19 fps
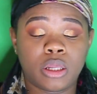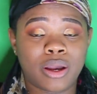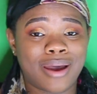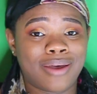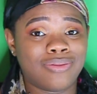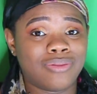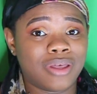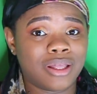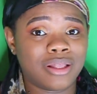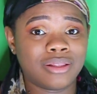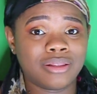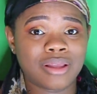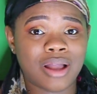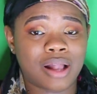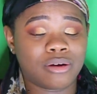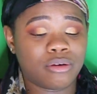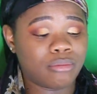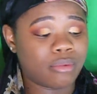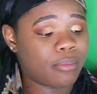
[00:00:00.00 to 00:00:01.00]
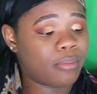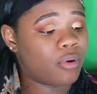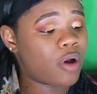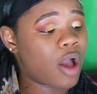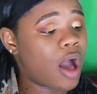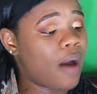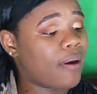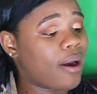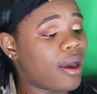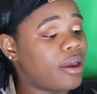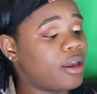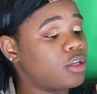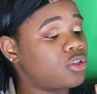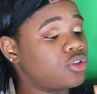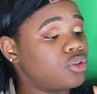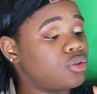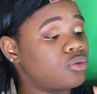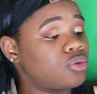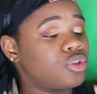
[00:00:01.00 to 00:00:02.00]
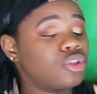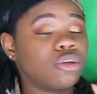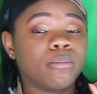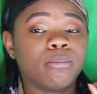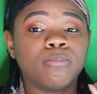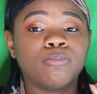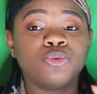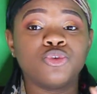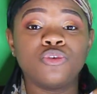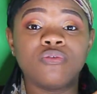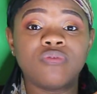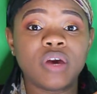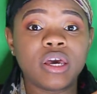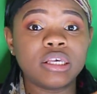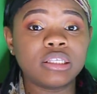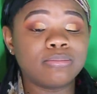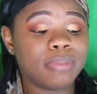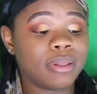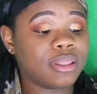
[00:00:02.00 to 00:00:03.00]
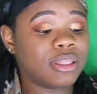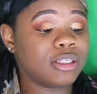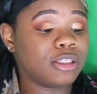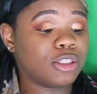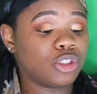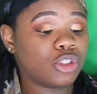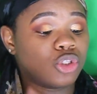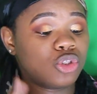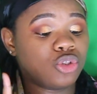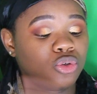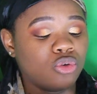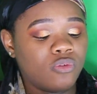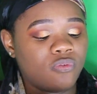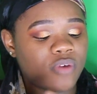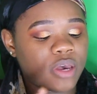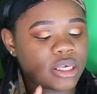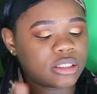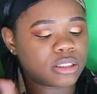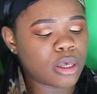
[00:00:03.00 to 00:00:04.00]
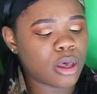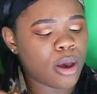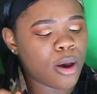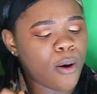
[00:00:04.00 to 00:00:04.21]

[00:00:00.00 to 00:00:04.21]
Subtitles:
and then I don't remember how I got introduced to Too Faced, but this is the Too Faced